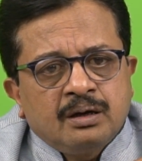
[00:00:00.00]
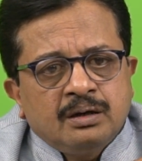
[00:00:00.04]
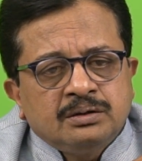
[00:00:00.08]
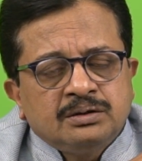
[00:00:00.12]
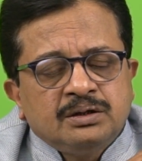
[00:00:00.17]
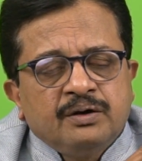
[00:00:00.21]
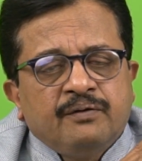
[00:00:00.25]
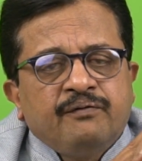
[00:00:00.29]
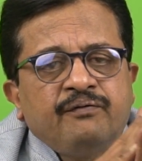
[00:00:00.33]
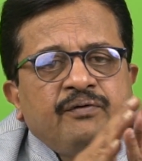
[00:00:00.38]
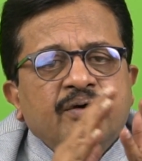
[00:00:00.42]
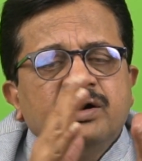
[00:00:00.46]

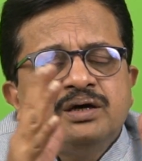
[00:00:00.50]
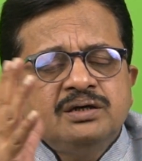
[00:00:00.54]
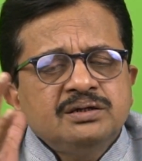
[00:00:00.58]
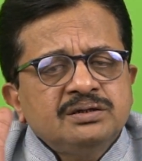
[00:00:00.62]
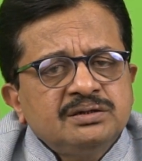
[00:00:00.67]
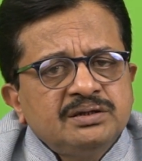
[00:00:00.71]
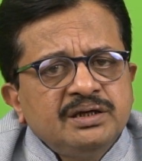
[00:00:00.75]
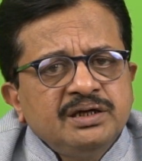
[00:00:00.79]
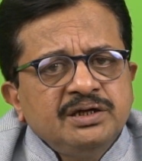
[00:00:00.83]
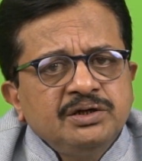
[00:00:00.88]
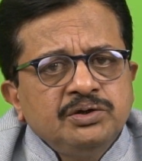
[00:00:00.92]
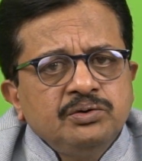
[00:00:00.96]
the first
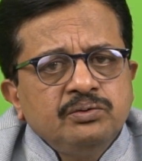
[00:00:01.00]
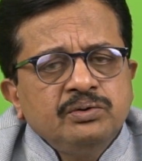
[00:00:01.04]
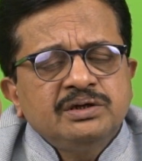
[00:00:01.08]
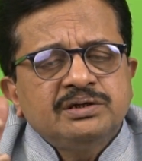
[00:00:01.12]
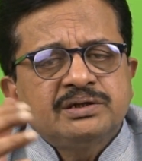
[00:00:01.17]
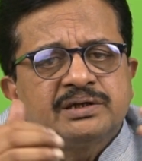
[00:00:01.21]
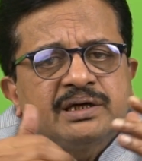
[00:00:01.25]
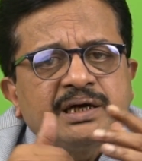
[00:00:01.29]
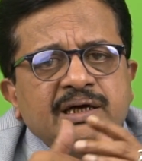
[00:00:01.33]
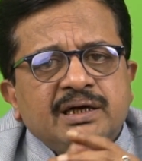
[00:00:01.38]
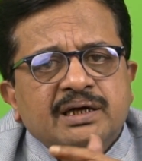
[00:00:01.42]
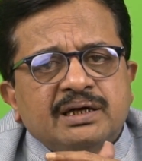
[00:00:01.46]
thing you will
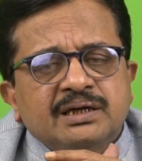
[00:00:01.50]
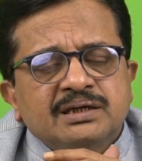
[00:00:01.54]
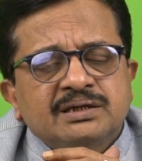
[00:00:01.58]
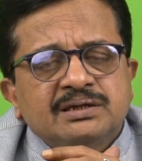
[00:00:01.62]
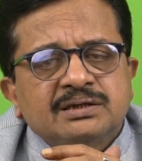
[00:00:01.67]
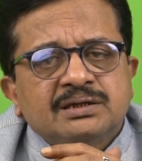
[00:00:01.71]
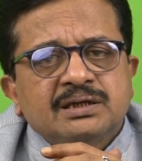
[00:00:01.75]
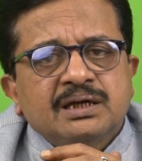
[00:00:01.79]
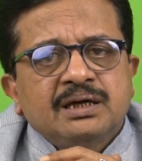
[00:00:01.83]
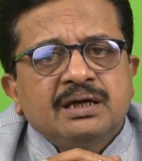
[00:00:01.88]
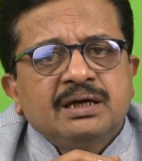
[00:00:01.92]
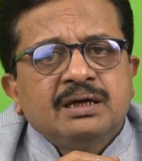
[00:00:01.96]
check is
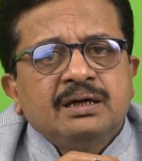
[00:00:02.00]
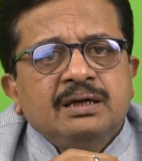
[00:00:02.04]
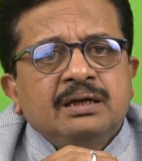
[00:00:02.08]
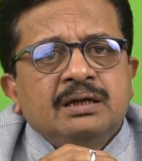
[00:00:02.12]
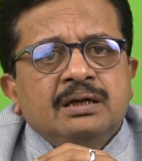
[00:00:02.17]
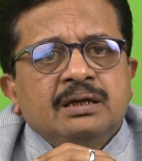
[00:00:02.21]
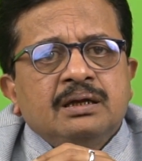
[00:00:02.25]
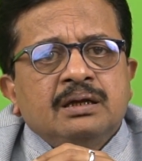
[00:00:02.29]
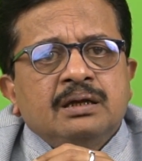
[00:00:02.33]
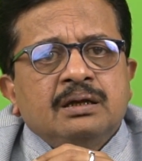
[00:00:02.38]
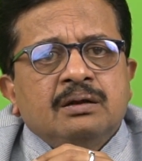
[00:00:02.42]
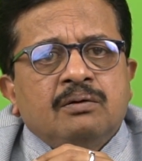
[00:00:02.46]

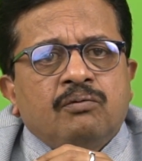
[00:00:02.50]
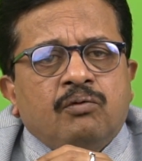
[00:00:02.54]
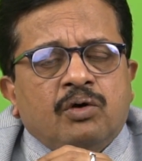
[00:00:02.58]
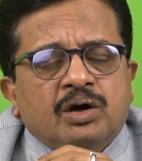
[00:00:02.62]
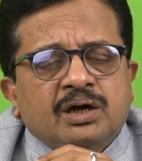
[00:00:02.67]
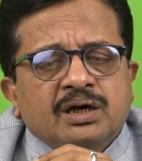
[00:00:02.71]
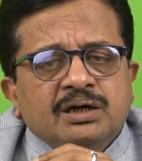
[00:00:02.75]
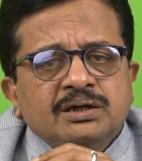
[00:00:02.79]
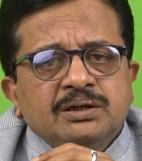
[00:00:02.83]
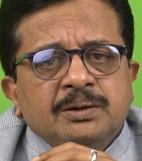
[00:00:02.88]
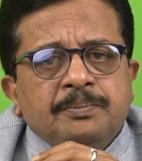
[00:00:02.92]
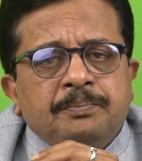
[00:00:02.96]
what
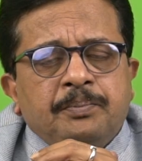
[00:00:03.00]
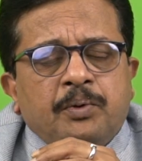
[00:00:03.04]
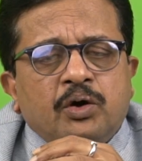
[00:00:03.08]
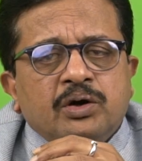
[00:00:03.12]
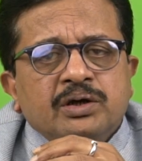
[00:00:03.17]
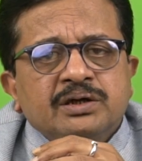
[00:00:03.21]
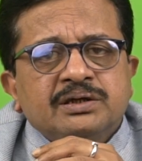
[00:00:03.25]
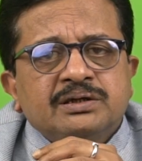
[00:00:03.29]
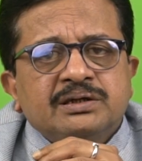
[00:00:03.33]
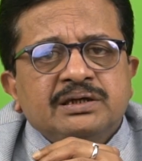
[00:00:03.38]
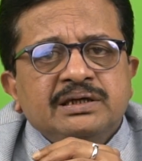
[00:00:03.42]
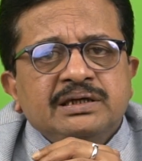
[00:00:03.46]
are the
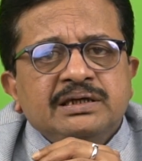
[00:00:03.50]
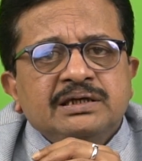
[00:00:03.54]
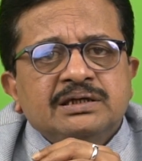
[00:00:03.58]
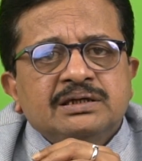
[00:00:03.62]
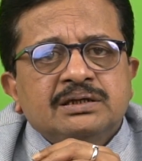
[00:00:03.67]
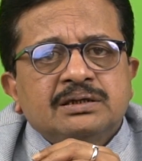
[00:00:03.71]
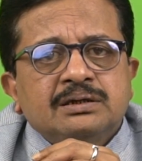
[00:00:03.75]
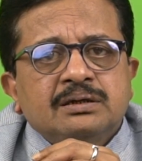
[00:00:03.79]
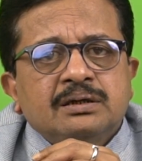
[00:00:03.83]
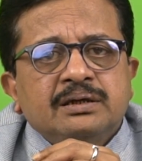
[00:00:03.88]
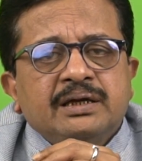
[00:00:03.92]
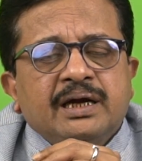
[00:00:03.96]

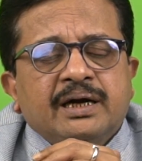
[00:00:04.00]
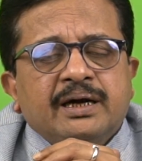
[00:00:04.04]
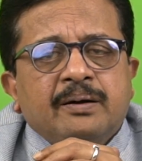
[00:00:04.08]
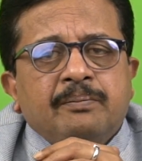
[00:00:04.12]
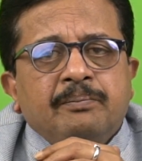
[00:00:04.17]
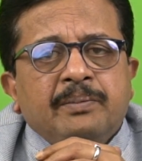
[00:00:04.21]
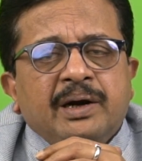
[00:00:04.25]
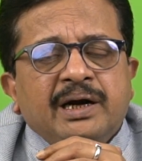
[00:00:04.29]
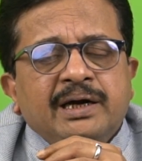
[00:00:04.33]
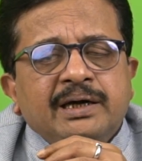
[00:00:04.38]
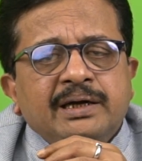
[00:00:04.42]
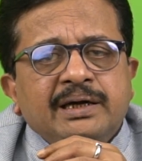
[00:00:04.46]
policies that are
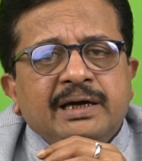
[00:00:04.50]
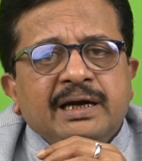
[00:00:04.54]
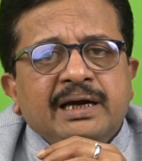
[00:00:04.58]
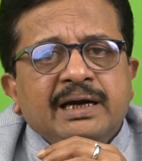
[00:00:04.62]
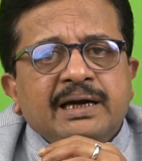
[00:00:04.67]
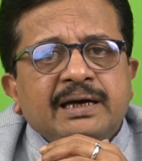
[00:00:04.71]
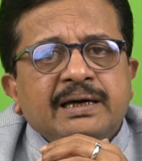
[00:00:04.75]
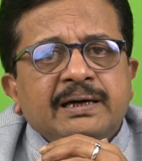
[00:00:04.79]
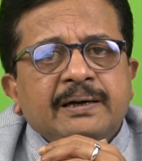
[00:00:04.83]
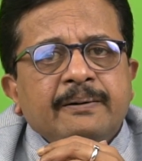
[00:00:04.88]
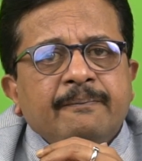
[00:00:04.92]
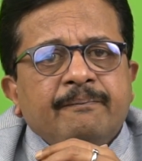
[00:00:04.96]

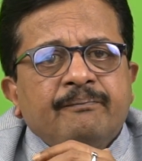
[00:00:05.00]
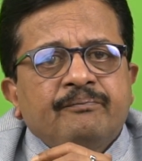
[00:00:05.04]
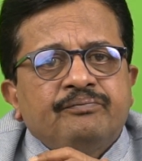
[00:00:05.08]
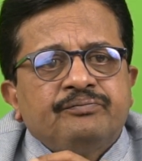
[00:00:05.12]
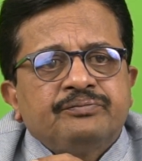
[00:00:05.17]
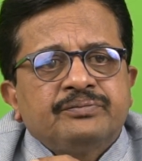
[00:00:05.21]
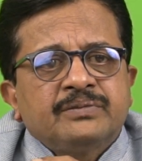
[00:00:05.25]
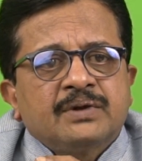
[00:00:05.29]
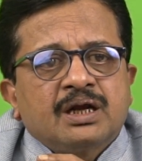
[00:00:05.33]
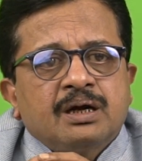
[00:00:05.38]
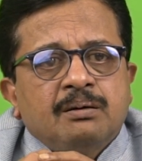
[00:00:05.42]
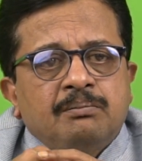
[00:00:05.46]
maintained
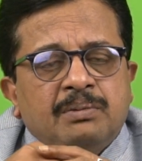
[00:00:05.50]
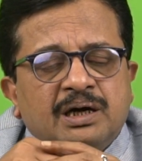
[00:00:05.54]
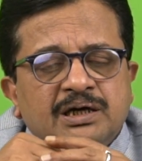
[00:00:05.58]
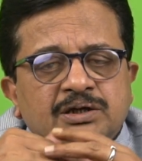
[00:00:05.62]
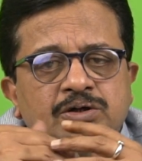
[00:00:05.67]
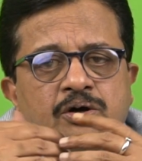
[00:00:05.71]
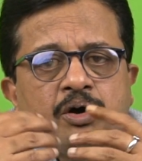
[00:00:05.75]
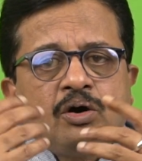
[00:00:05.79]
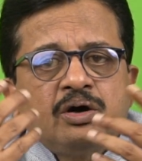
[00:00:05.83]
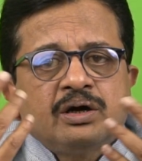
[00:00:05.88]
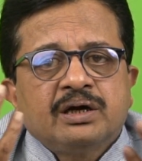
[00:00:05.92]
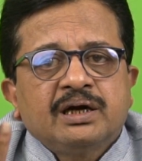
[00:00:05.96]
by the
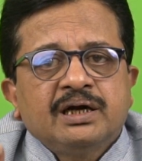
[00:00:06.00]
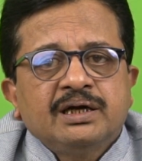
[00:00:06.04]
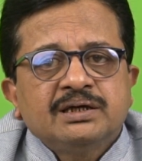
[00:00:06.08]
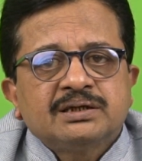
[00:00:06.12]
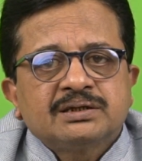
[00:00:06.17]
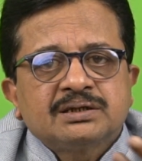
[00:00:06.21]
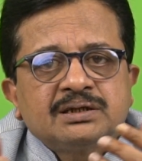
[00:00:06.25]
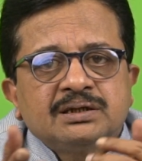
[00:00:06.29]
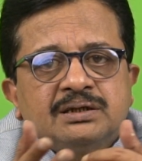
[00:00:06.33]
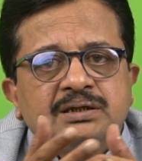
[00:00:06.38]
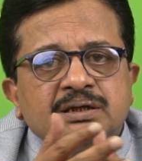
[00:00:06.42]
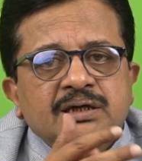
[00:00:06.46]

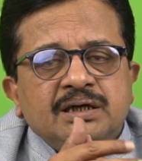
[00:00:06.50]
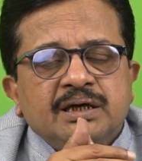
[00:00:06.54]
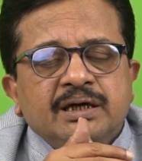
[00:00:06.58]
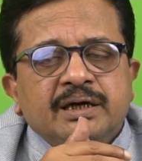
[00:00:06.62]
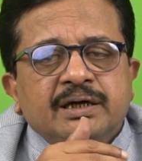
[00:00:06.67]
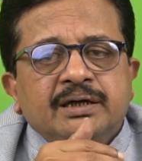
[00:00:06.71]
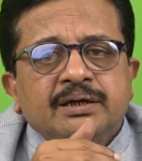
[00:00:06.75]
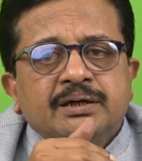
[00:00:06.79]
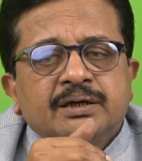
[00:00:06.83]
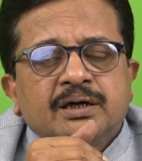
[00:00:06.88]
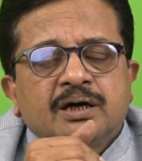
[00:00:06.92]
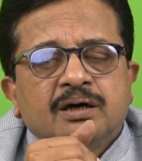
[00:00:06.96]
organization
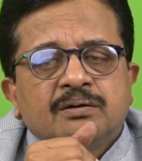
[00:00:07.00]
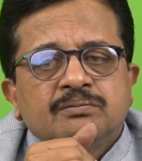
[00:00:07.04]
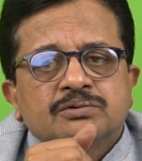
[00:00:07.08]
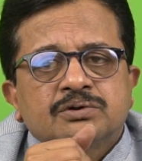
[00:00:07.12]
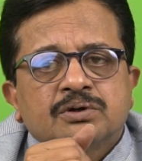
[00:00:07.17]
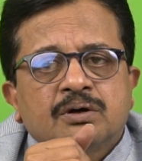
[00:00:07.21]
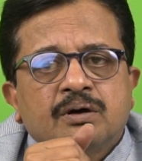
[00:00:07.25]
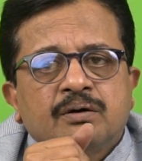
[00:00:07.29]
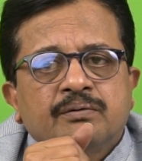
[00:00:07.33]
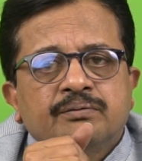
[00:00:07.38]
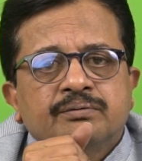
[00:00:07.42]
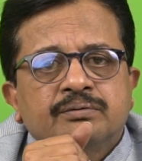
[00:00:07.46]
in terms
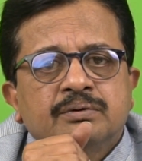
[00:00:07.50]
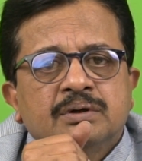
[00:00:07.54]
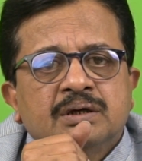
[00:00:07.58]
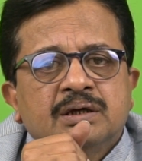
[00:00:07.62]
of